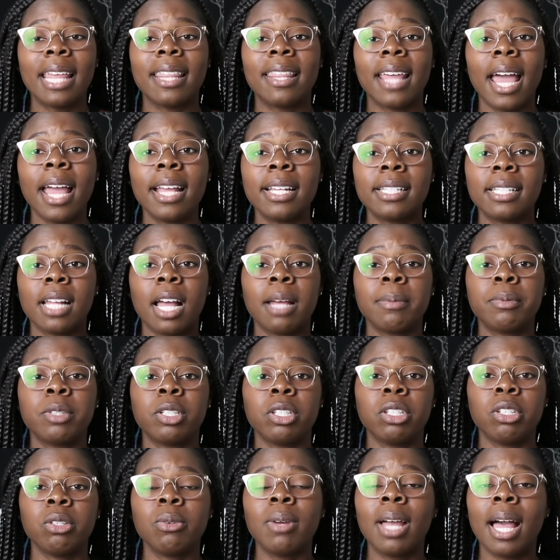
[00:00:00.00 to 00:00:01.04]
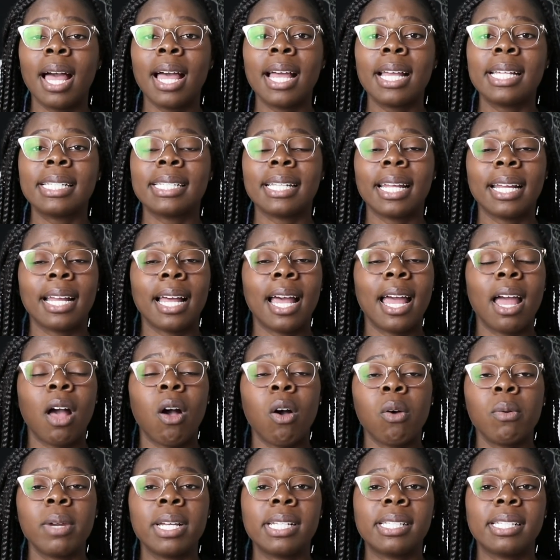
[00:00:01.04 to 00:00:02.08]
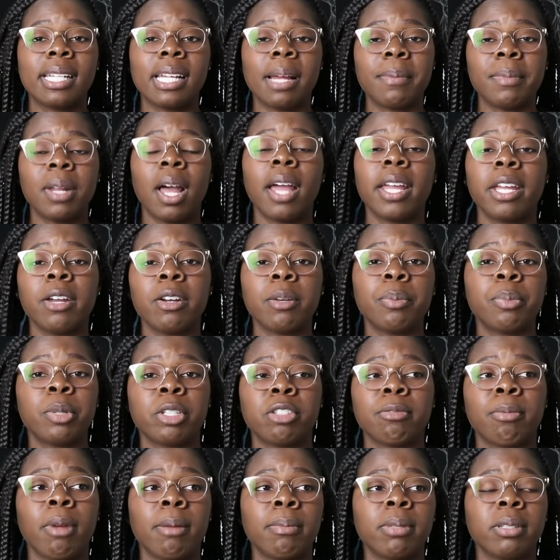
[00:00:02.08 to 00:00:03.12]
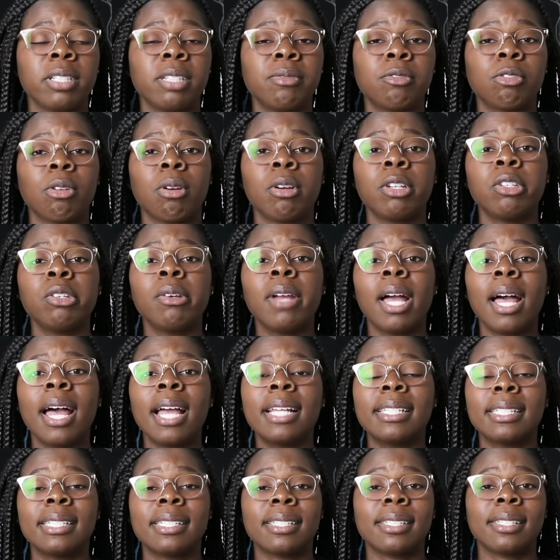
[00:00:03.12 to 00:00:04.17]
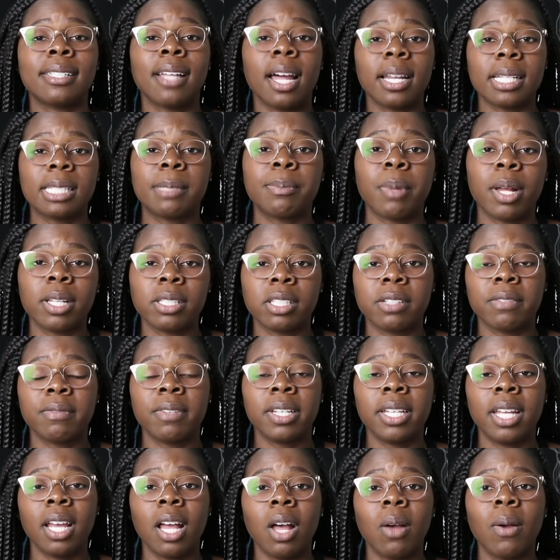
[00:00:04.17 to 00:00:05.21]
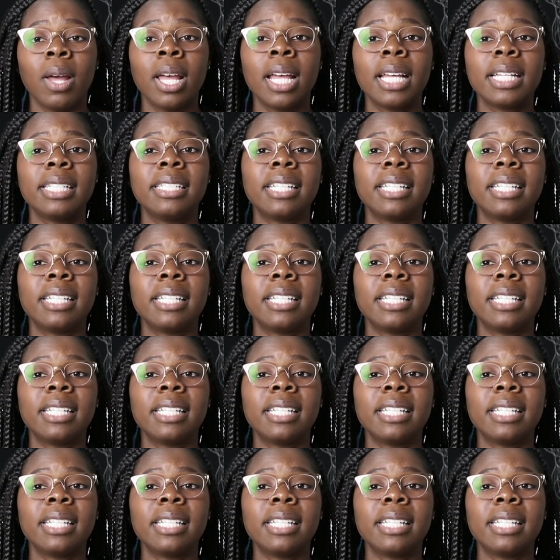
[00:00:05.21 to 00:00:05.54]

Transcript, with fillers: That is up to you guys. Like I always say, I'm not here to push my beliefs on you guys. This is not a sponsored video.